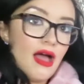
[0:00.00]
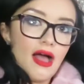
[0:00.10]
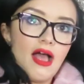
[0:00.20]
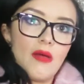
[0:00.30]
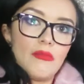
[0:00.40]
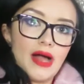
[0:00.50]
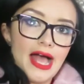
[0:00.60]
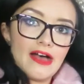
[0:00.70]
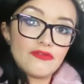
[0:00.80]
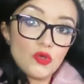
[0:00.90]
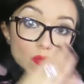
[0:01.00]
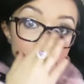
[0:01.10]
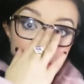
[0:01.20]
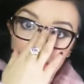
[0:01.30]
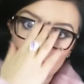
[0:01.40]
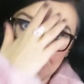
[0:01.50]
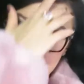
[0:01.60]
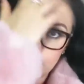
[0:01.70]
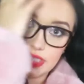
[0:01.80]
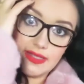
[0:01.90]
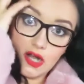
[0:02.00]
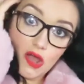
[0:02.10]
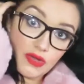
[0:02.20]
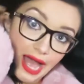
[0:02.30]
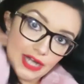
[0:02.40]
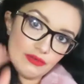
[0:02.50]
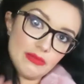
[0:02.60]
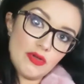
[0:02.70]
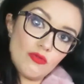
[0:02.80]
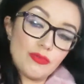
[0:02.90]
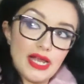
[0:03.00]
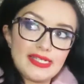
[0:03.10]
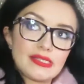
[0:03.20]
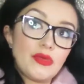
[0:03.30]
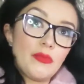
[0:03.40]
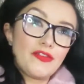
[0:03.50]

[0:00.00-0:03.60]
I have normally been using just the low calorie meal replacement.